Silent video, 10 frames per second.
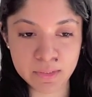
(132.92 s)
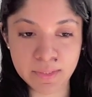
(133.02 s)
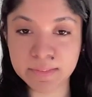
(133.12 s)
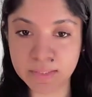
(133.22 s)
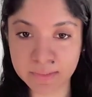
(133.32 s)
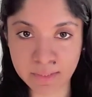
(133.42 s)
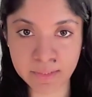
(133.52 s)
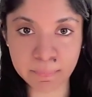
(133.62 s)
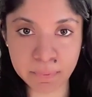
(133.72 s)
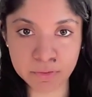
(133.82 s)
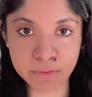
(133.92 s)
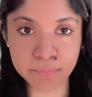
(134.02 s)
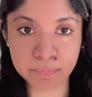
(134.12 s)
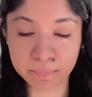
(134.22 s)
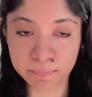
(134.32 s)
let's say take a piece
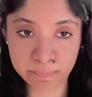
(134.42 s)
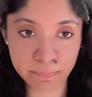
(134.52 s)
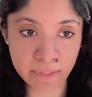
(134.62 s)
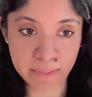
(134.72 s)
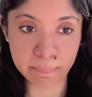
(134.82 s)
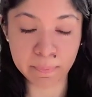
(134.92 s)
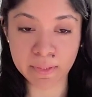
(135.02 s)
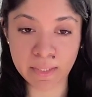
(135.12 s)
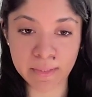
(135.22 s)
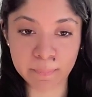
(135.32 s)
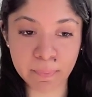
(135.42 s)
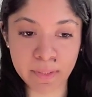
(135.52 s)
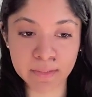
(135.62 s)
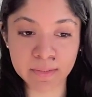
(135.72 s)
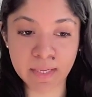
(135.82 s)
of paper and a
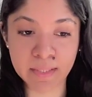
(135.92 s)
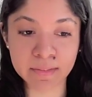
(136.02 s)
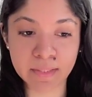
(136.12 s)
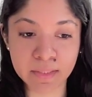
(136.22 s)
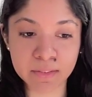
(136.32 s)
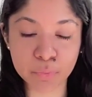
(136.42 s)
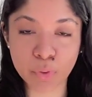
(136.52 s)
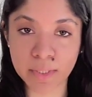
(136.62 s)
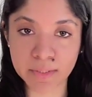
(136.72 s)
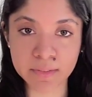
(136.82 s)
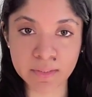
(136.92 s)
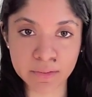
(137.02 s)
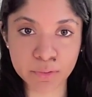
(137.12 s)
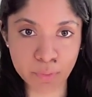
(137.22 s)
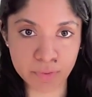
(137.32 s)
pen and then write
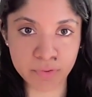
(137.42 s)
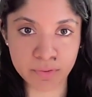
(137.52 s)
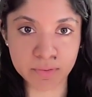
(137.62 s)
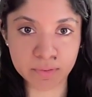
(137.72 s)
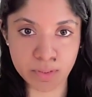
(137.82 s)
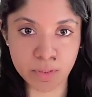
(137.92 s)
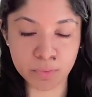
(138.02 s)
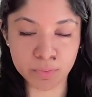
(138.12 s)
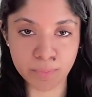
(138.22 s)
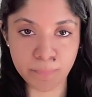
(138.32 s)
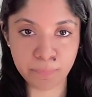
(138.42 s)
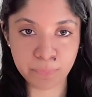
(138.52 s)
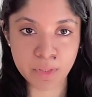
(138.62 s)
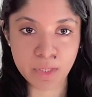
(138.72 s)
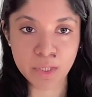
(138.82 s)
these questions down.
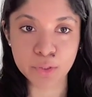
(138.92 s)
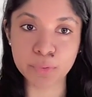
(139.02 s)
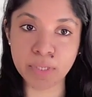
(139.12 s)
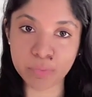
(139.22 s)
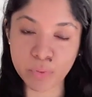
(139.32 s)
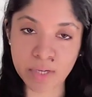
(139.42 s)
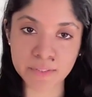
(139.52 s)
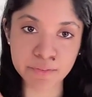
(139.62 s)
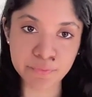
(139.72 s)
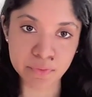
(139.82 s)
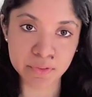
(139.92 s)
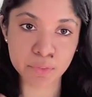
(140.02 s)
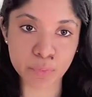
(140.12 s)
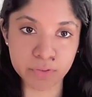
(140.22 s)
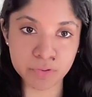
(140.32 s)
You can write the first
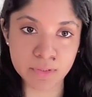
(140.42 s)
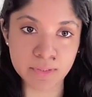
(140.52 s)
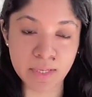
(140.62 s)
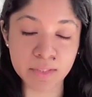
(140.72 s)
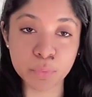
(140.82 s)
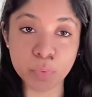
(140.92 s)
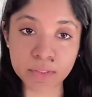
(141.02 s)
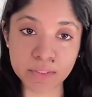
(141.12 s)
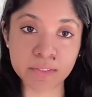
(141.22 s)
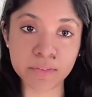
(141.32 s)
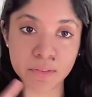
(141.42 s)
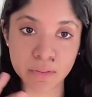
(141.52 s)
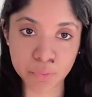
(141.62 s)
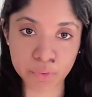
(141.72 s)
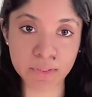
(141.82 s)
question as what is the
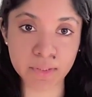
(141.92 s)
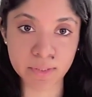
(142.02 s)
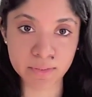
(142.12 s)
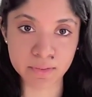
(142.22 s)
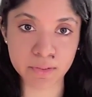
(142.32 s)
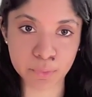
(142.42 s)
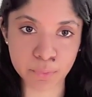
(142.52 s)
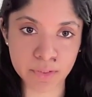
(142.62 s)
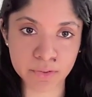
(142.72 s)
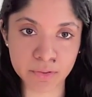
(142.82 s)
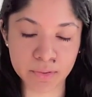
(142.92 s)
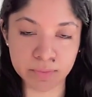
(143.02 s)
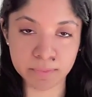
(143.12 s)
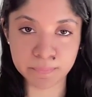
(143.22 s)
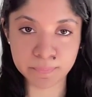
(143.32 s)
triggering situation?